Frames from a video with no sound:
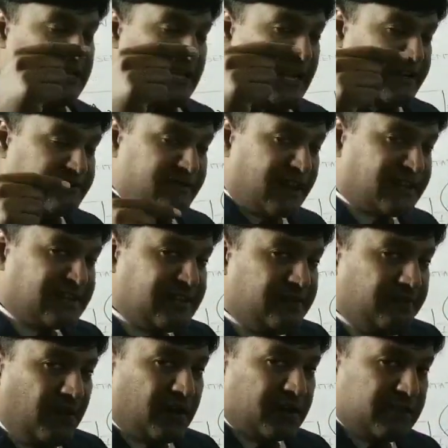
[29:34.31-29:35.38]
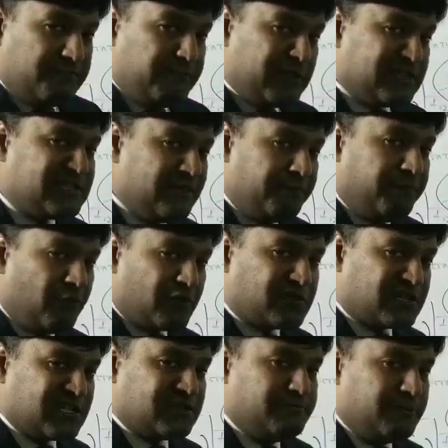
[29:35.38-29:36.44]
attractive or repulsive
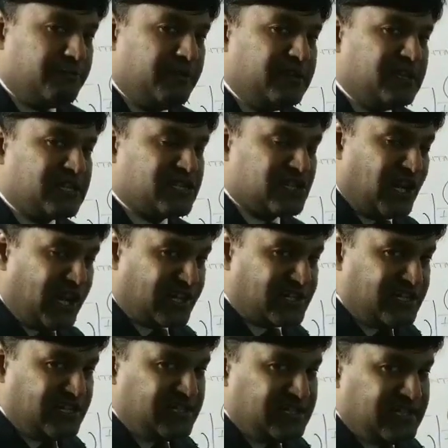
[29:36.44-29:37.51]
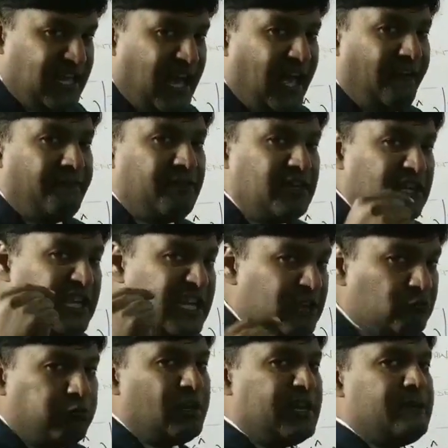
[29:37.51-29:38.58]
forces between the charges have
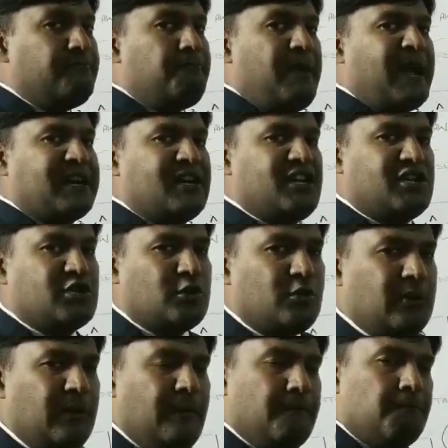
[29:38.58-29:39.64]
equal in magnitude